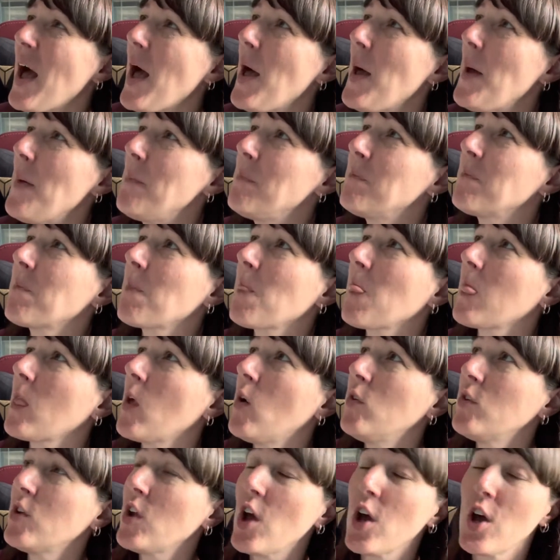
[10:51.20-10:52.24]
um,
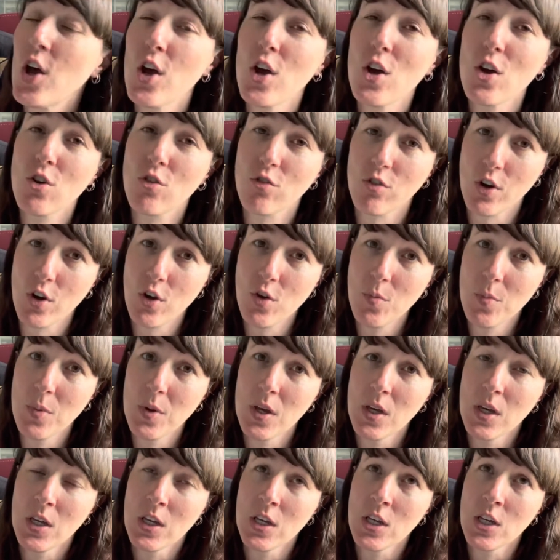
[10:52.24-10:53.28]
on her group,
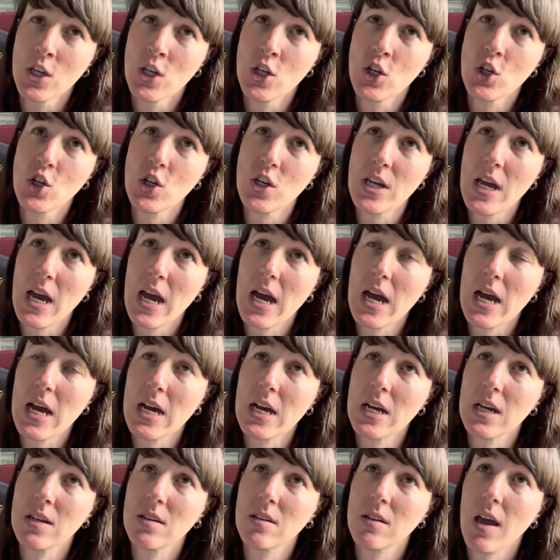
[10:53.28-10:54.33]
she
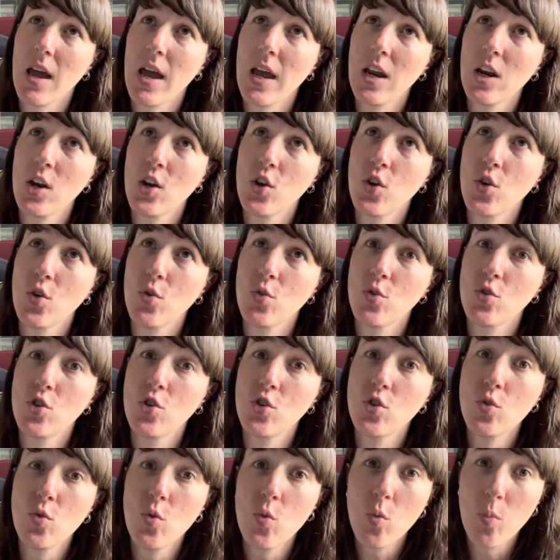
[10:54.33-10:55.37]
had a new
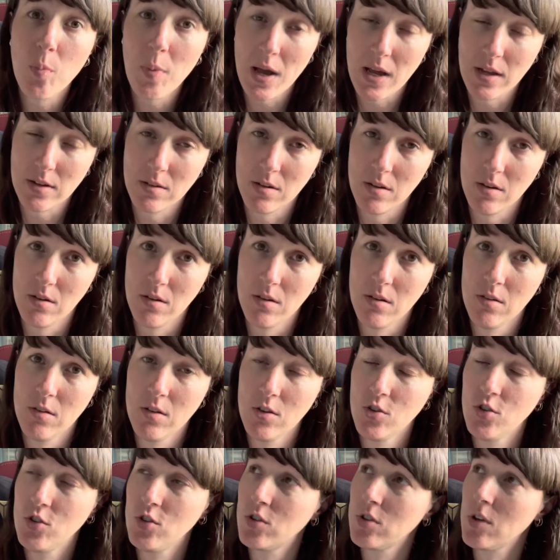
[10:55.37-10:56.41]
shawl pattern
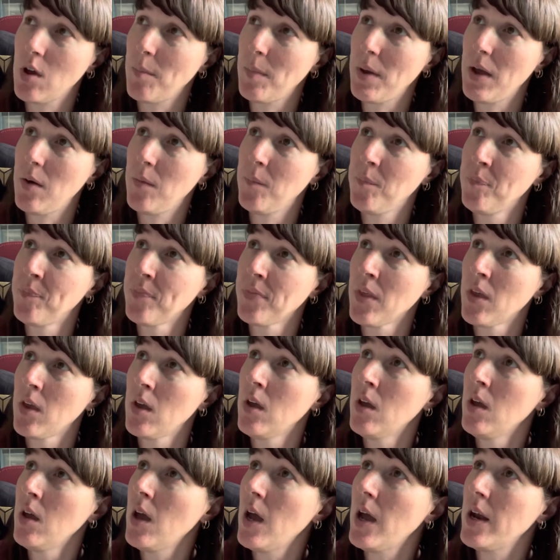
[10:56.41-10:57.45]
that's just come out
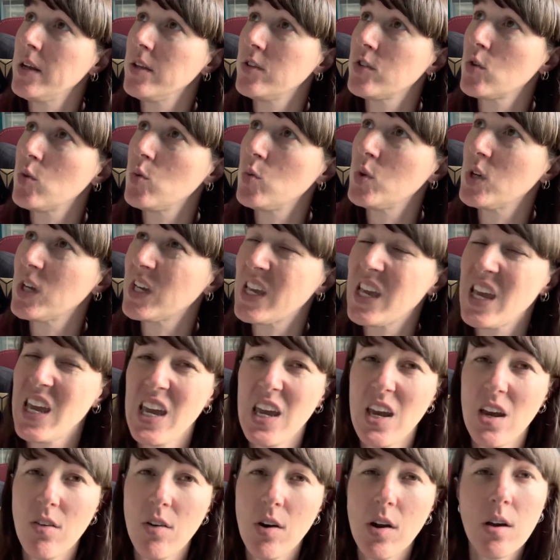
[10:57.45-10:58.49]
and it's called
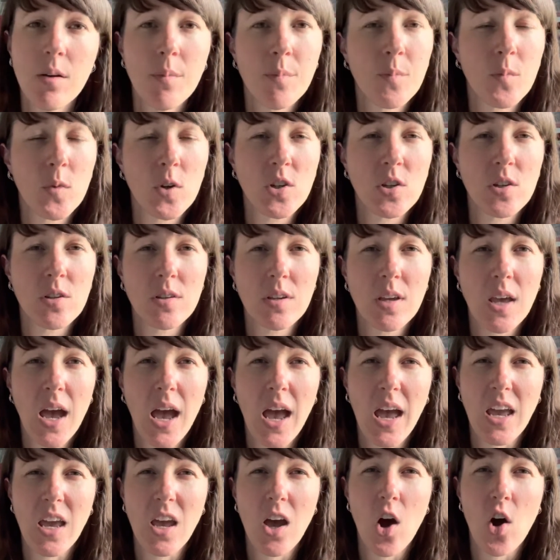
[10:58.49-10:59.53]
Akira, which is
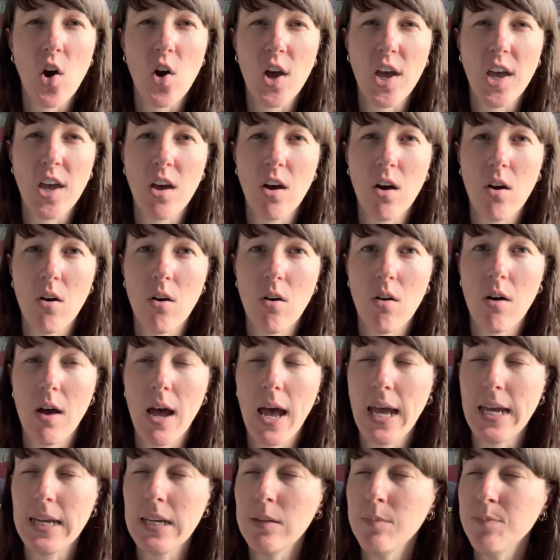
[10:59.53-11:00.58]

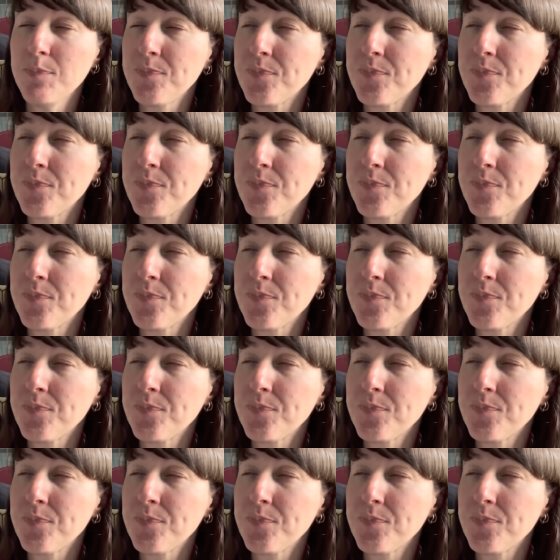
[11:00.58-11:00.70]
K-I-R-A.